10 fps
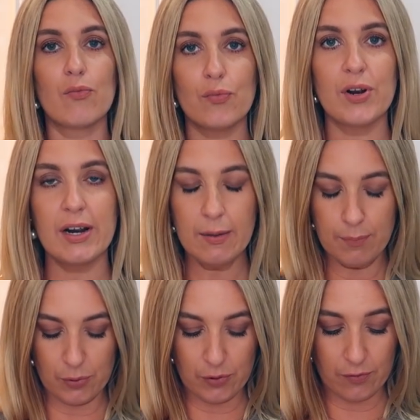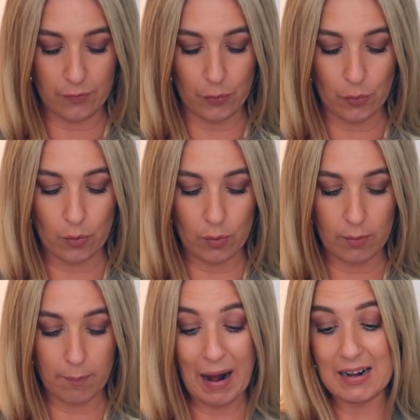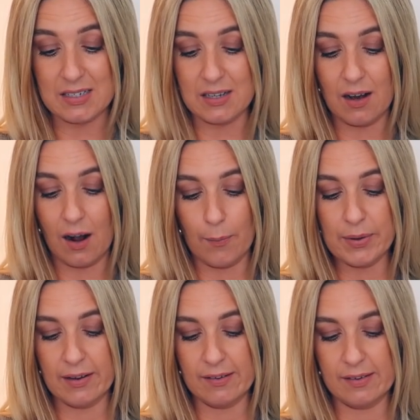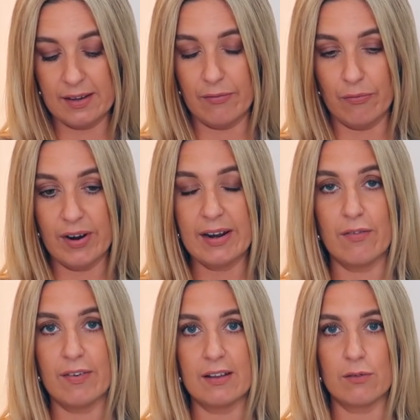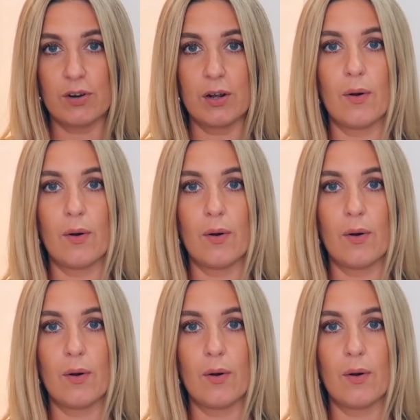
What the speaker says: a really beautiful pattern cut because it really fits really